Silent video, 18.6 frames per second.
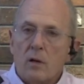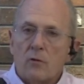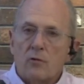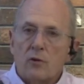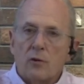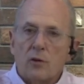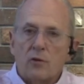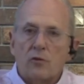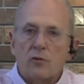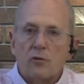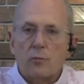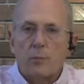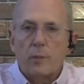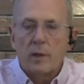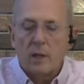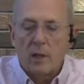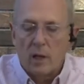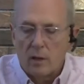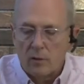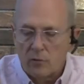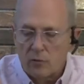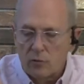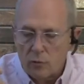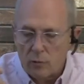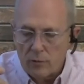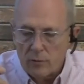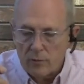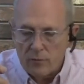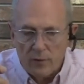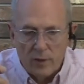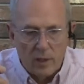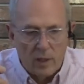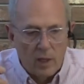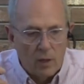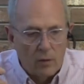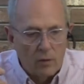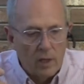So this has been a short
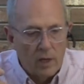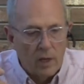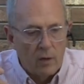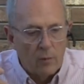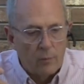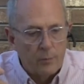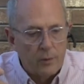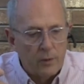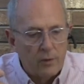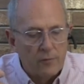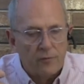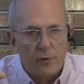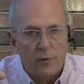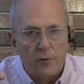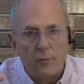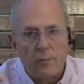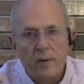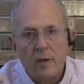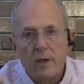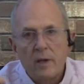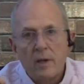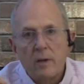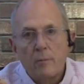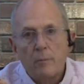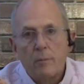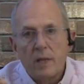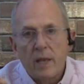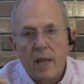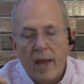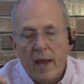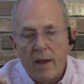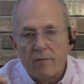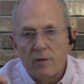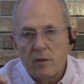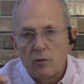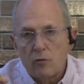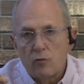video to help you if you've been
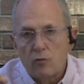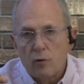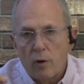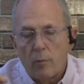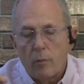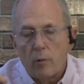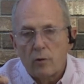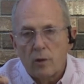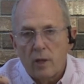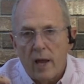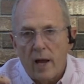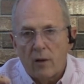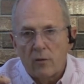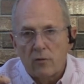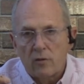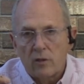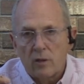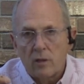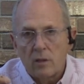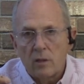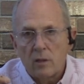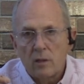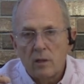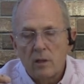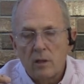having trouble dowsing.